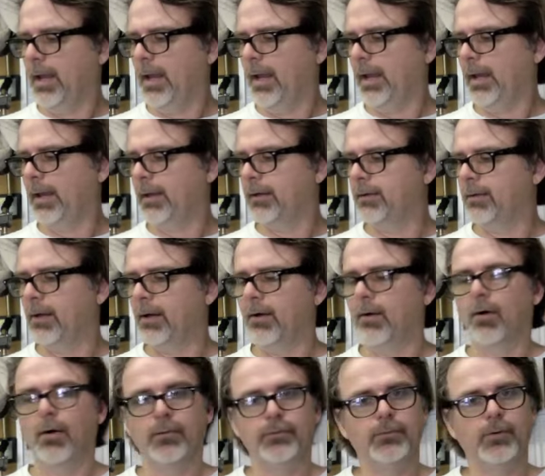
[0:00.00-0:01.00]
And
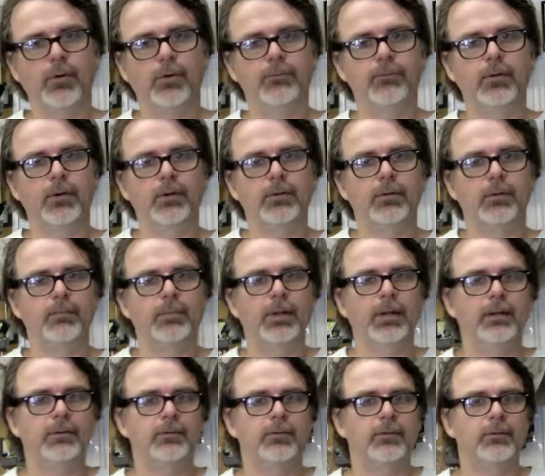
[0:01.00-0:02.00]
also, if you're at the
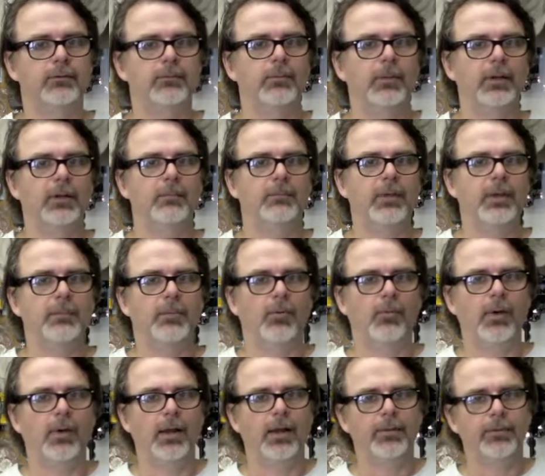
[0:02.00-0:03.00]
beach and there's a million people
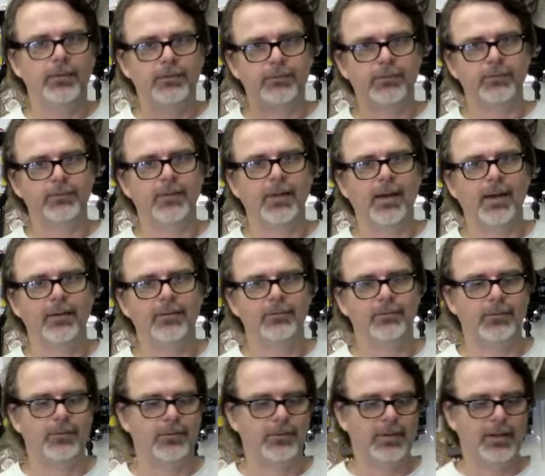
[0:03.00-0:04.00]
around, this is nice
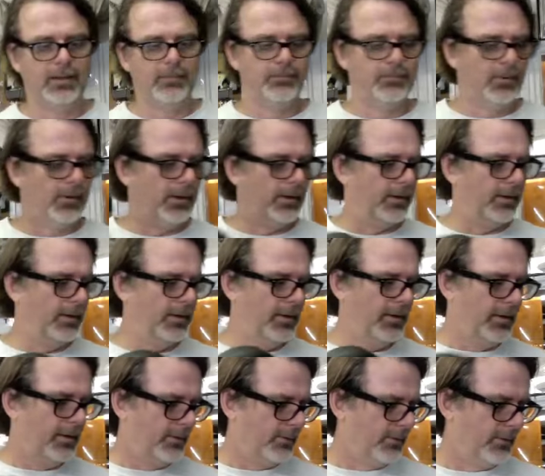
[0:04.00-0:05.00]
to keep the
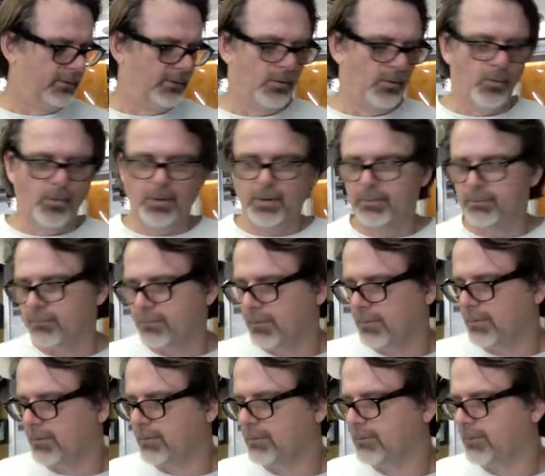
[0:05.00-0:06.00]
noise to
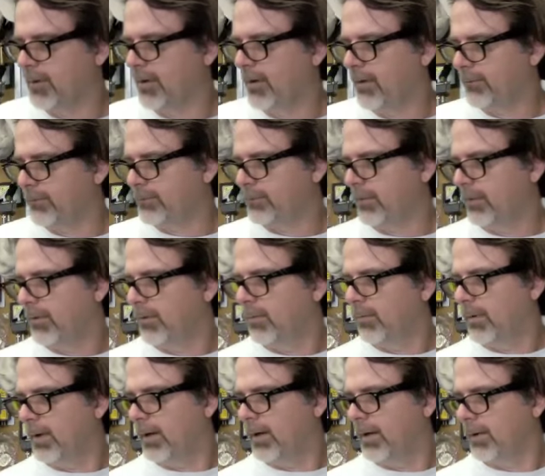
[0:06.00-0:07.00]
yourself,
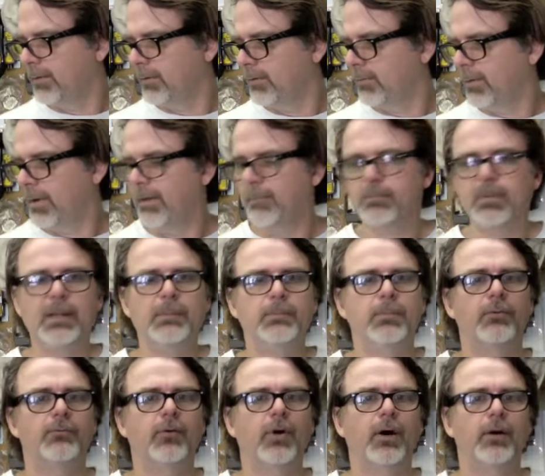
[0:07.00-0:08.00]
so you don't have
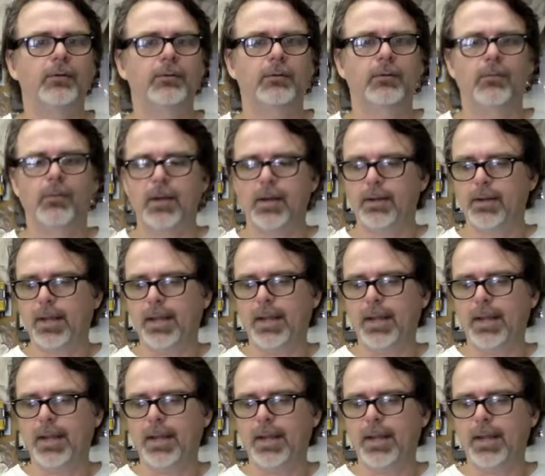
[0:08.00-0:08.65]
people following you around